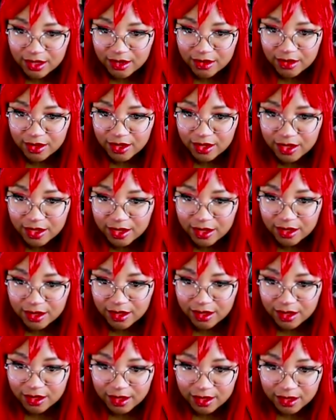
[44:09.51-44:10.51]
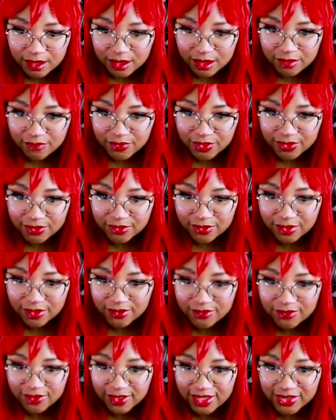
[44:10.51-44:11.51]
Okay. If the
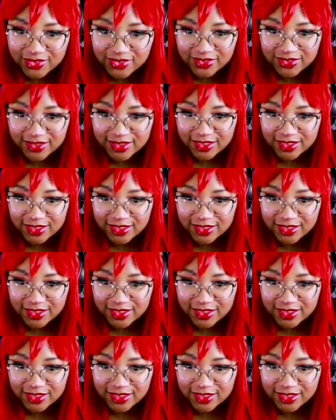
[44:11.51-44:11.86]
screen flashes,